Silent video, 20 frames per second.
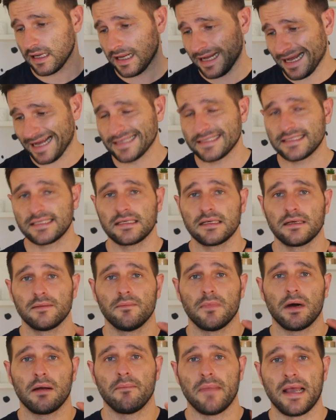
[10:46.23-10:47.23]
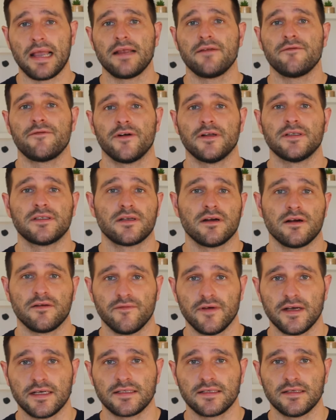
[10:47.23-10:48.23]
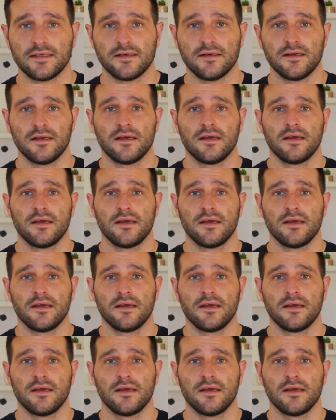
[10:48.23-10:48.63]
as my main funds that I invest in.